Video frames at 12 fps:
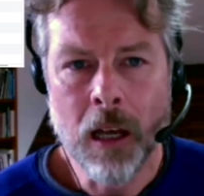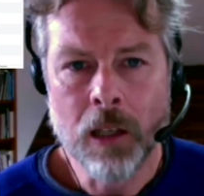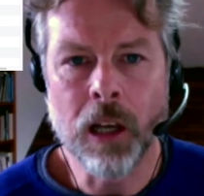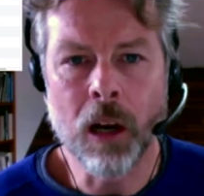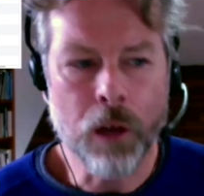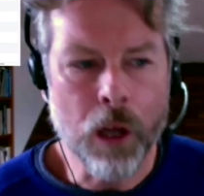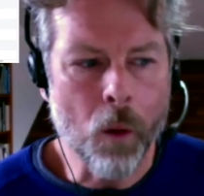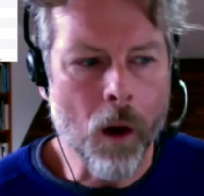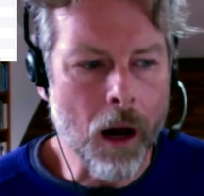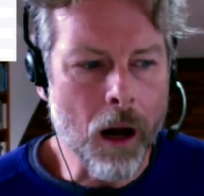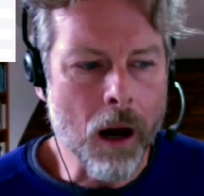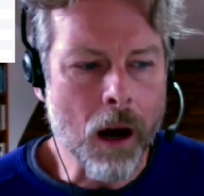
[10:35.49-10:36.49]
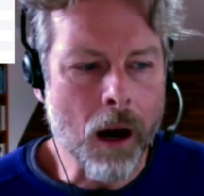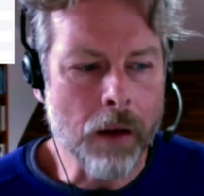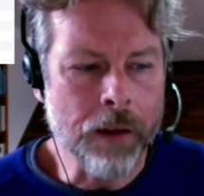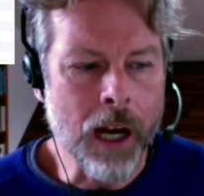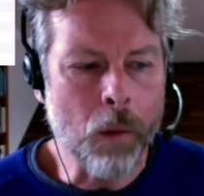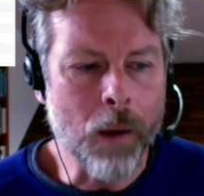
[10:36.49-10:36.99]
So you are,
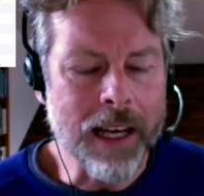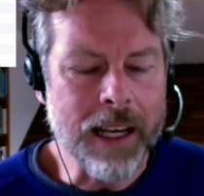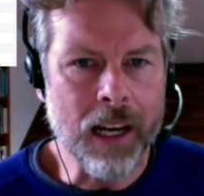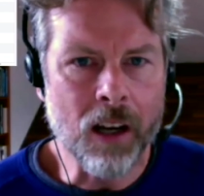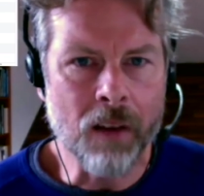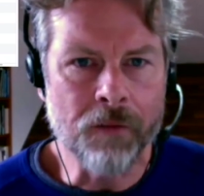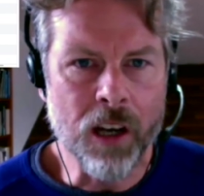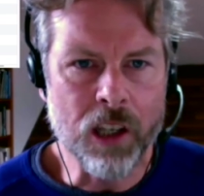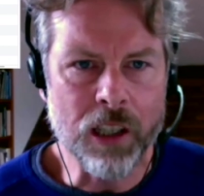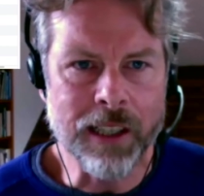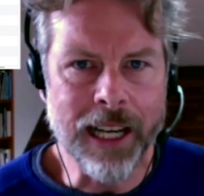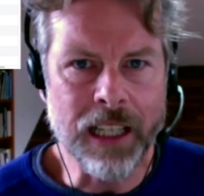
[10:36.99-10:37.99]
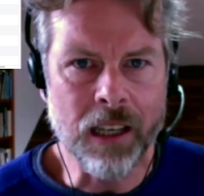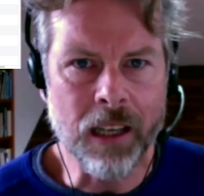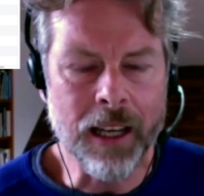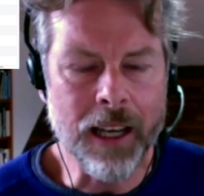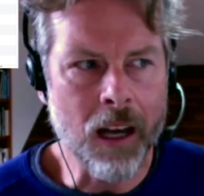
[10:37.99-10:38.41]
the only way you can get conversion data